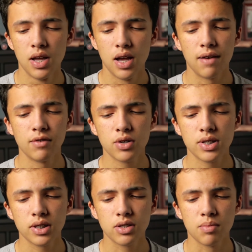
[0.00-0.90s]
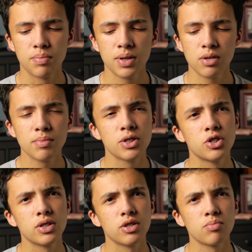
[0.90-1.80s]
I've noticed that
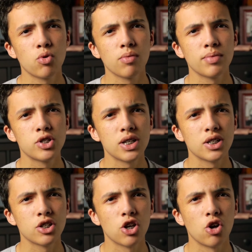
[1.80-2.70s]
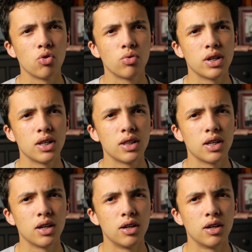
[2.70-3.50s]
there's more magenta tone in the